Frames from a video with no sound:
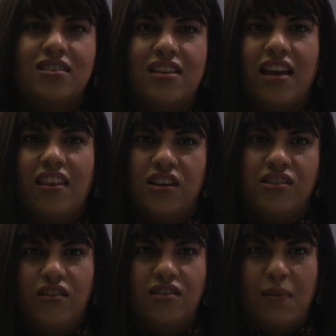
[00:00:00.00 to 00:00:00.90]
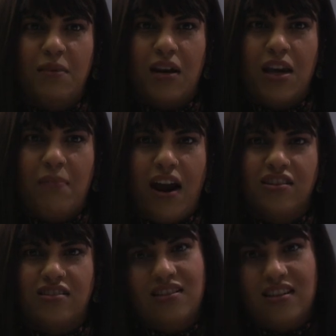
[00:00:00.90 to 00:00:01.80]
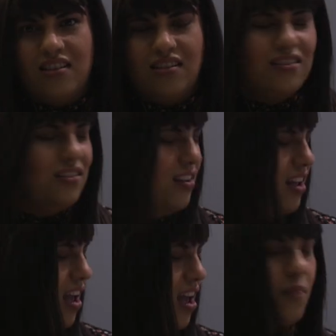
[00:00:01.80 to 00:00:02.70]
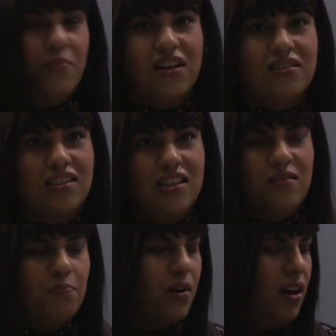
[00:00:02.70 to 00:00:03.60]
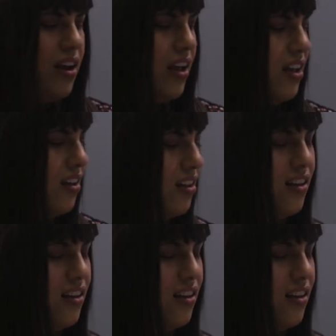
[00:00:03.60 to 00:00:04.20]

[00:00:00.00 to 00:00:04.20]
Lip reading: to say that I don't spend money in Paris, because I did. Because I did buy